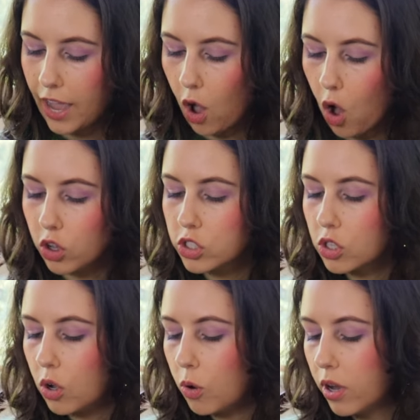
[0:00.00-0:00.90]
also,
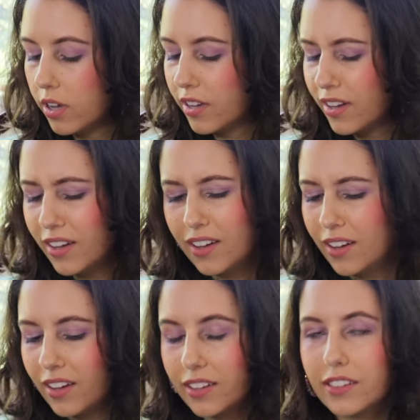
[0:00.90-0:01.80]

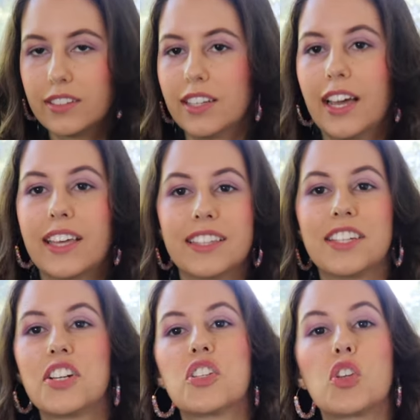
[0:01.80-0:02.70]
like,
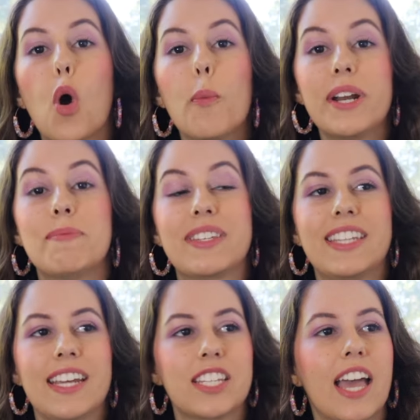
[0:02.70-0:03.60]
there's so many
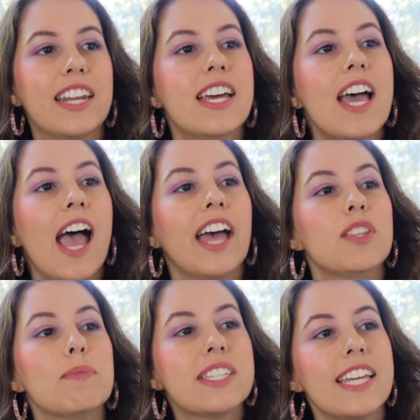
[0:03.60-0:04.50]
mistakes, and the
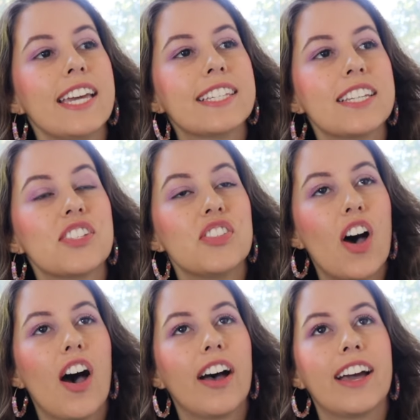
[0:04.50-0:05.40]
mistakes is
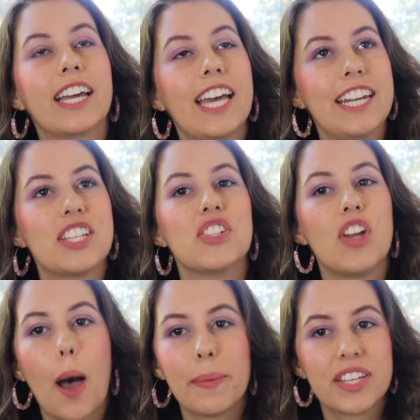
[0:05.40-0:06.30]
not, again, it's
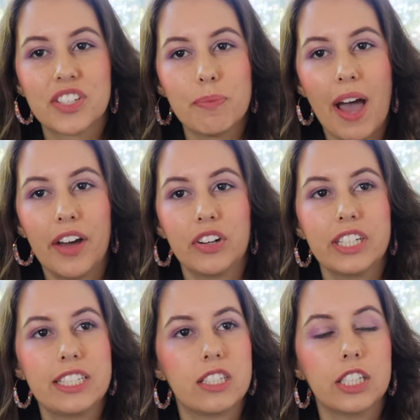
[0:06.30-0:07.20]
not because of the pattern.
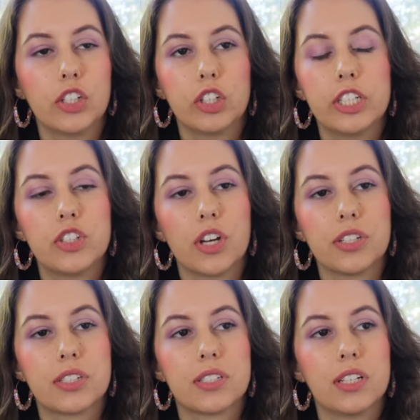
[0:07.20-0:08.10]
It's literally
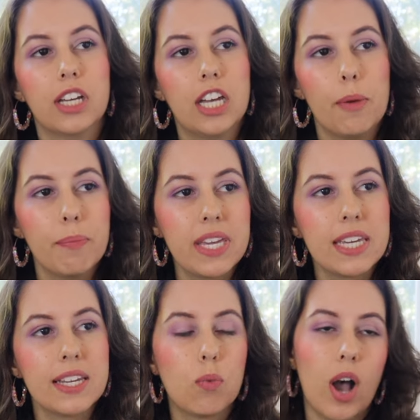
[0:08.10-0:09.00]
just
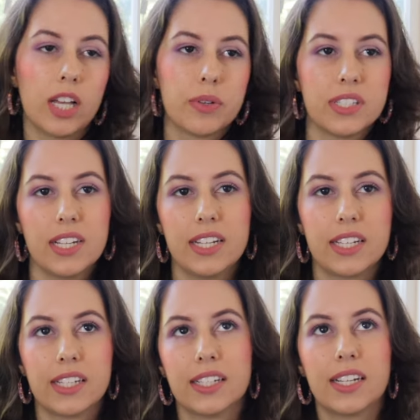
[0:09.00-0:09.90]
me while I was knitting
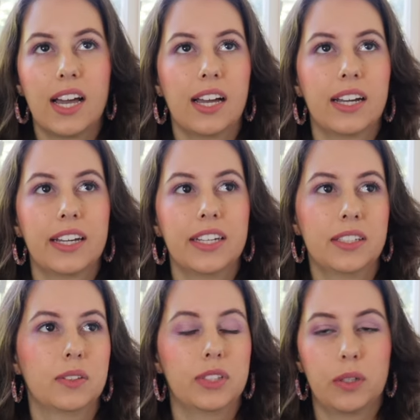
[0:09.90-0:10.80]
it.
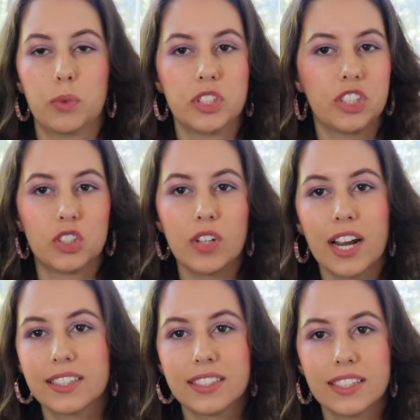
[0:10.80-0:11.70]
I like was
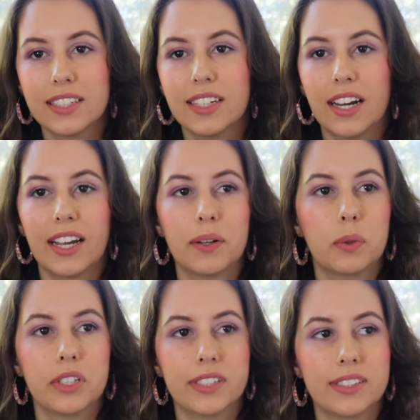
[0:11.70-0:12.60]
distracted. I
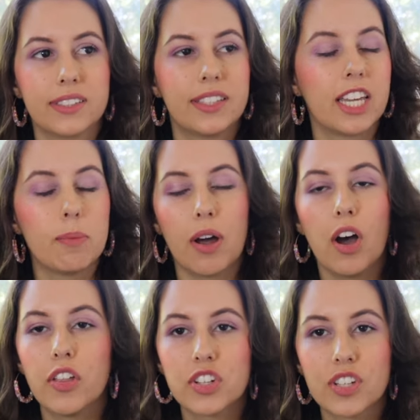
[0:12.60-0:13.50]
was thinking about
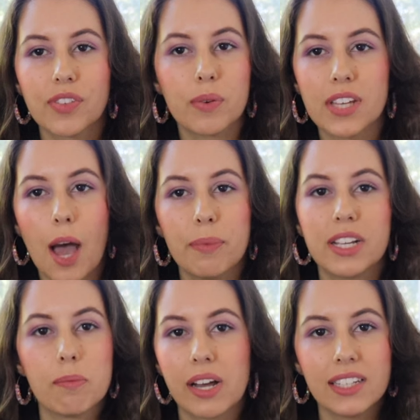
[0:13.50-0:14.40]
other stuff that was happening
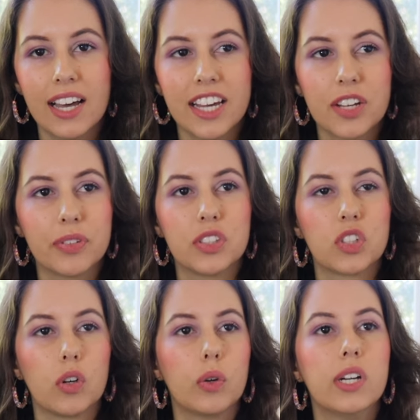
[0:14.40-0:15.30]
in my life, and
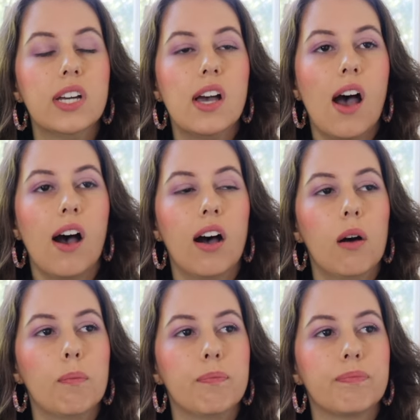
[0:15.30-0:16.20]
so
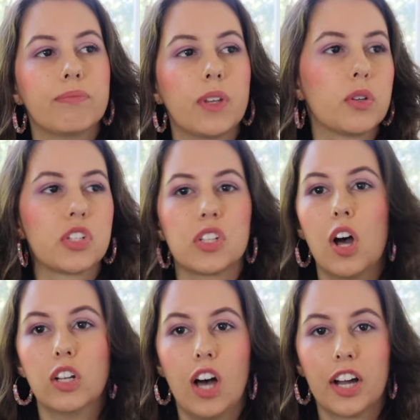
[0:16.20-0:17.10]
there was just
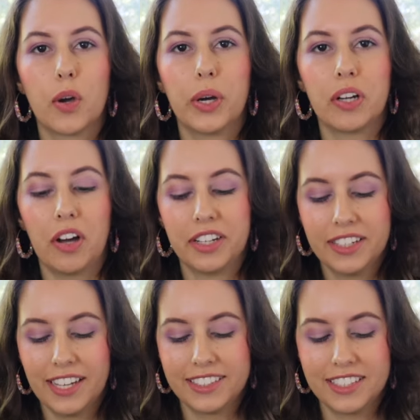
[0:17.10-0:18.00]
a lot going on
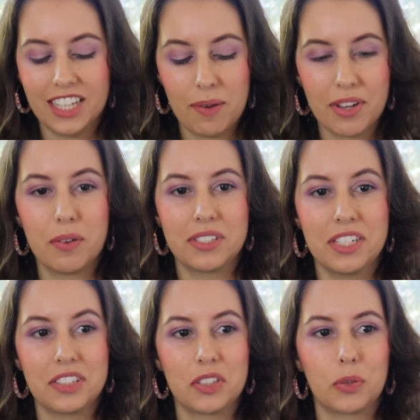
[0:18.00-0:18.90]
at the time that I was
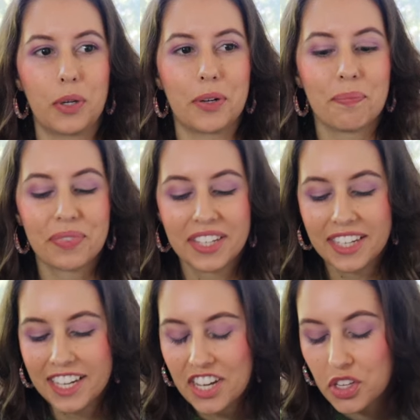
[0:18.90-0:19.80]
knitting this sweater.
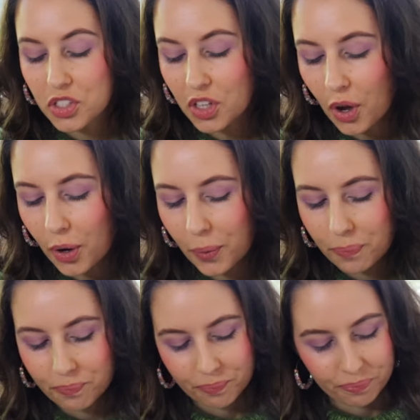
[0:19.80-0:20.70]

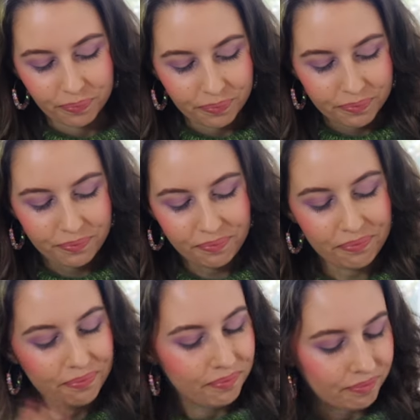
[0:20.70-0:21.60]
So
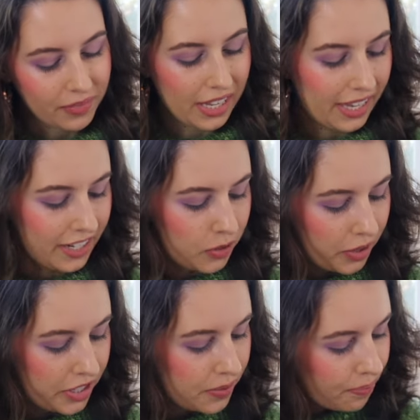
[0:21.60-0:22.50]
it is what
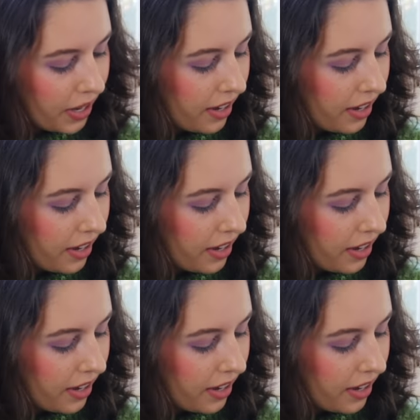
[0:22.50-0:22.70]
it is.